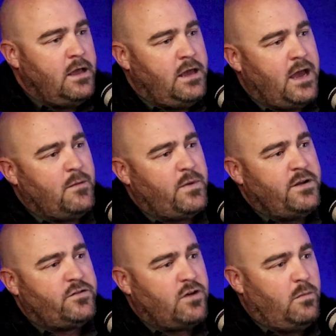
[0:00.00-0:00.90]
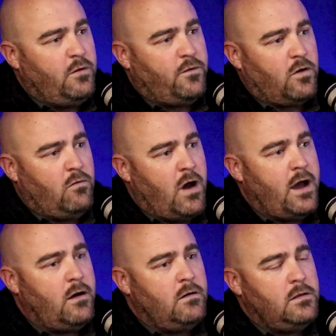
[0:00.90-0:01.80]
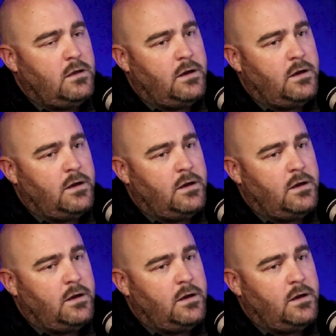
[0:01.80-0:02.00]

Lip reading: He hadn't been in trouble for a while.